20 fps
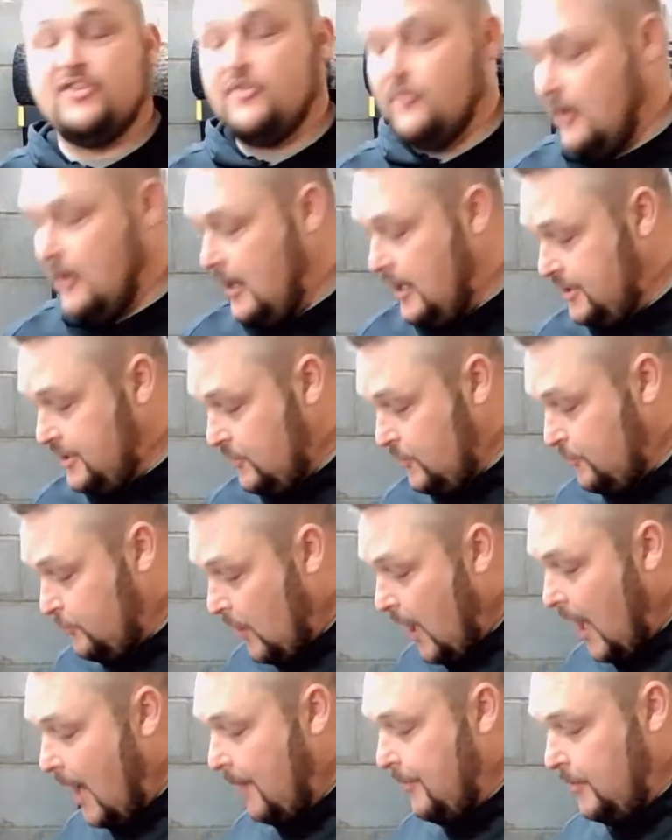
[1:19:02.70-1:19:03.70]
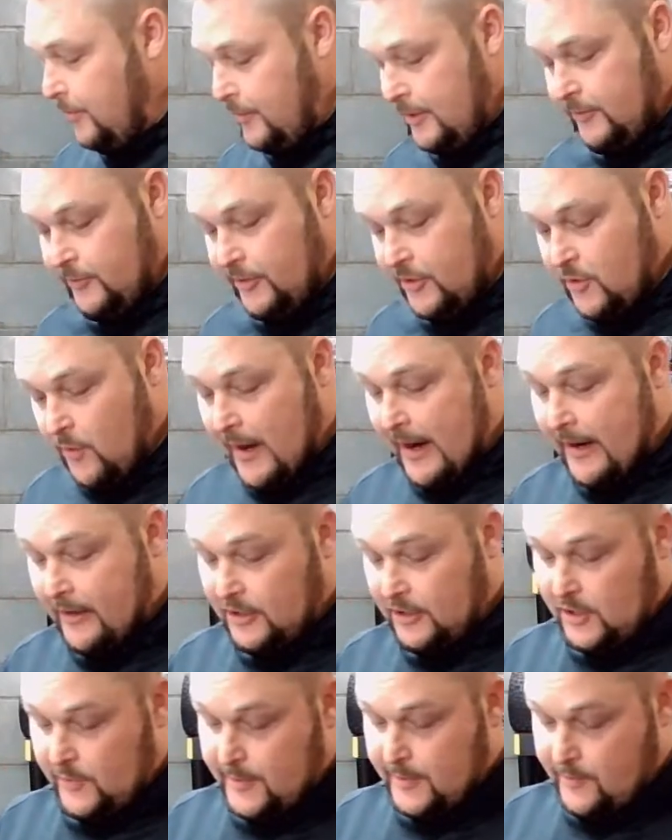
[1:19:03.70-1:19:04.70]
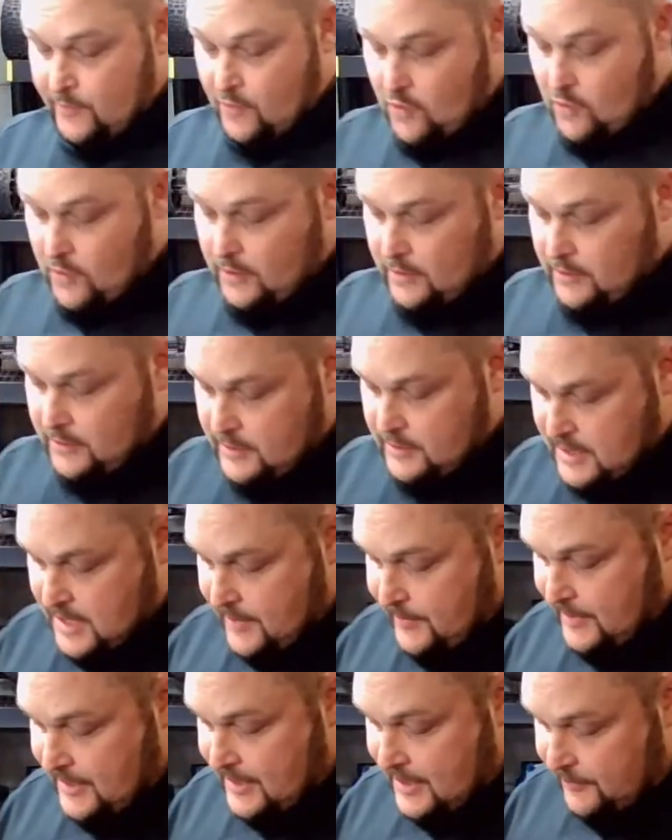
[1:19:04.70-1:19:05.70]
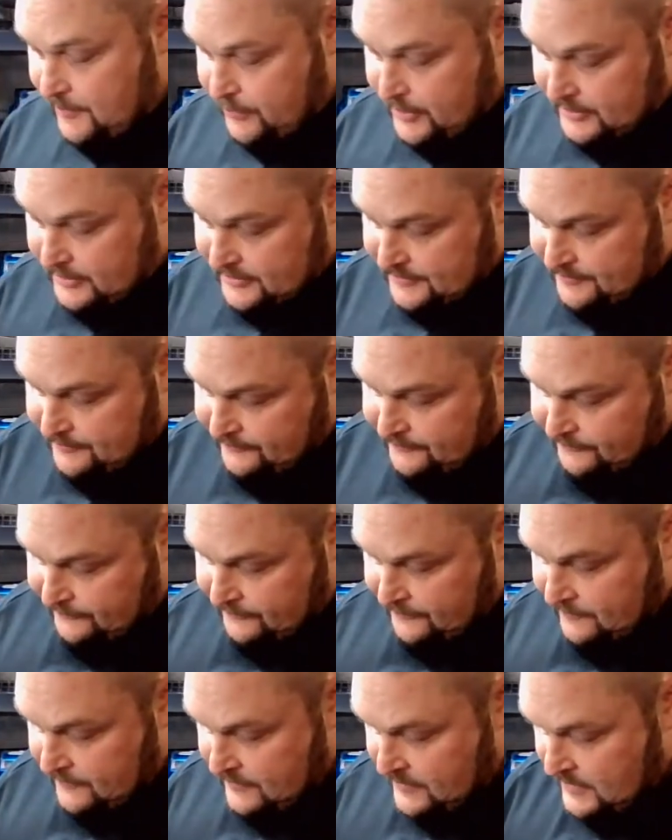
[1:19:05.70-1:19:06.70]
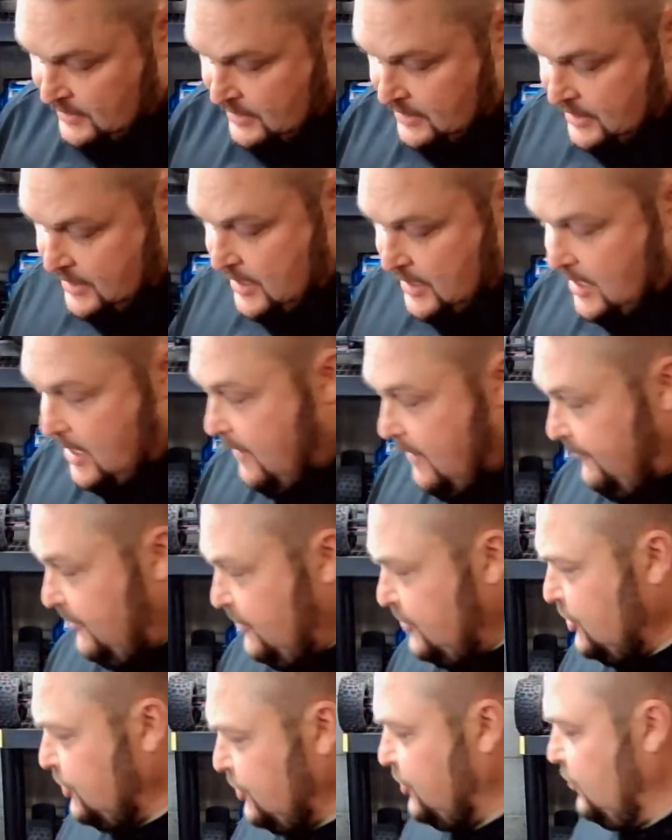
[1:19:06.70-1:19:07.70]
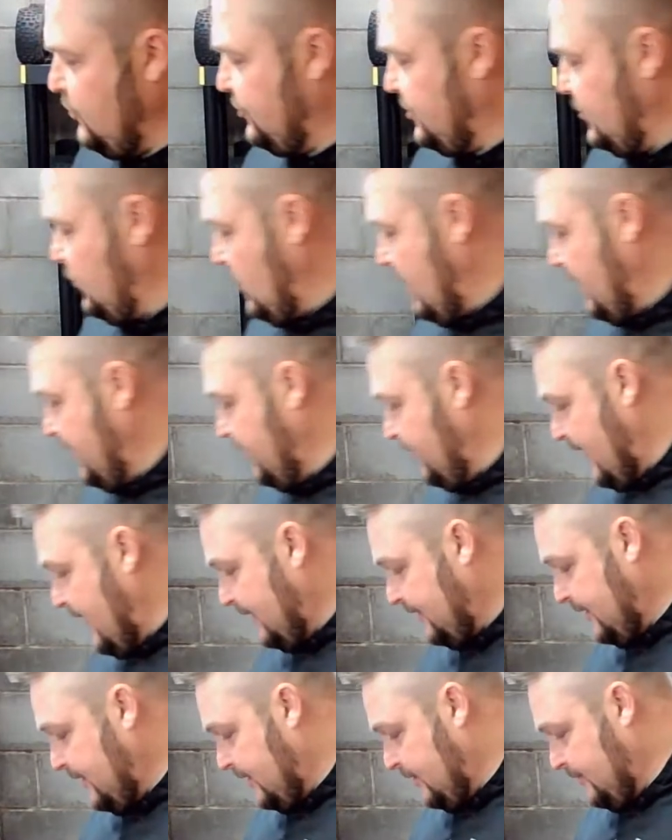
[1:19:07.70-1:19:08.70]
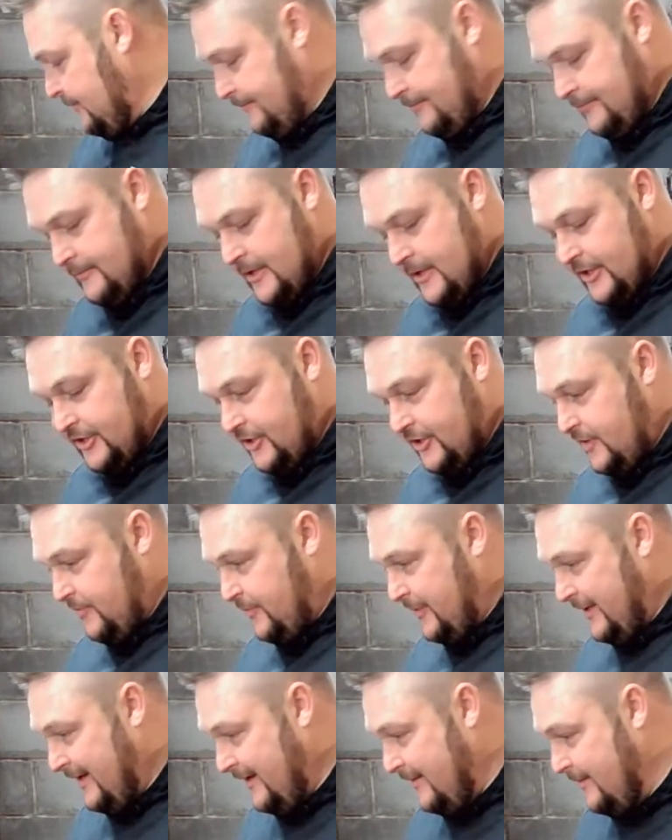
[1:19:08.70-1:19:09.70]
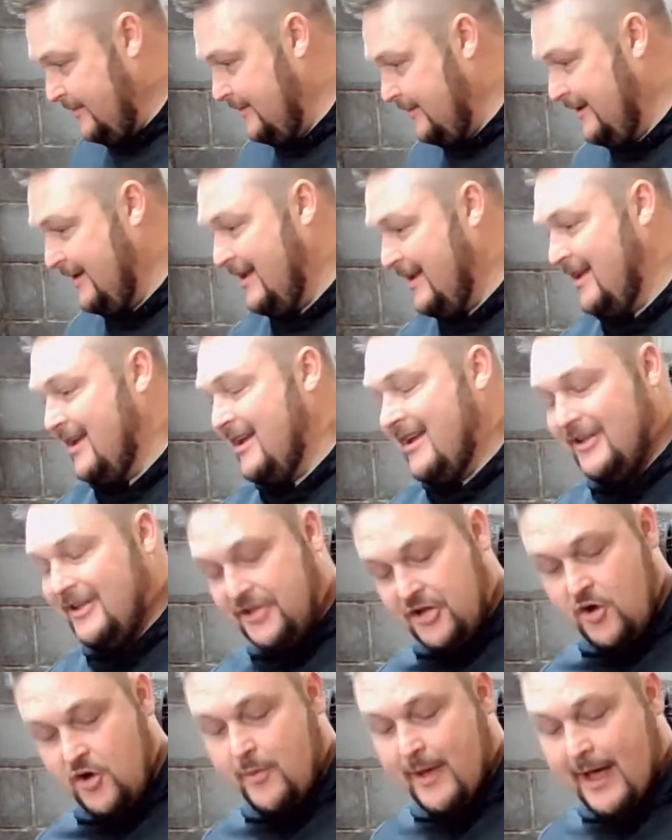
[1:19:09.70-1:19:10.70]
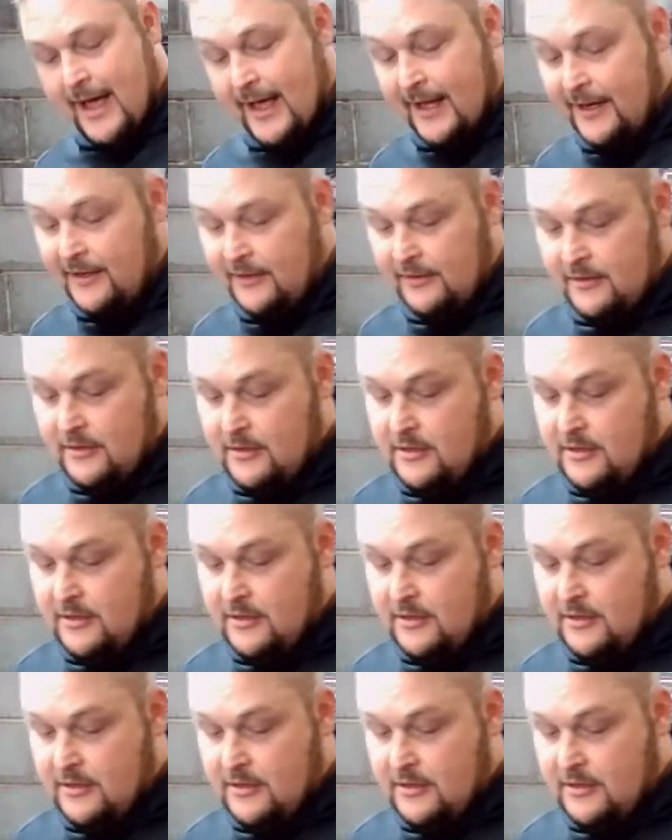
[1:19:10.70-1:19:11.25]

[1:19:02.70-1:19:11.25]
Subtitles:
garage, it would probably require a little bit more heat. But if you just use it while you're out there, it shouldn't be too bad.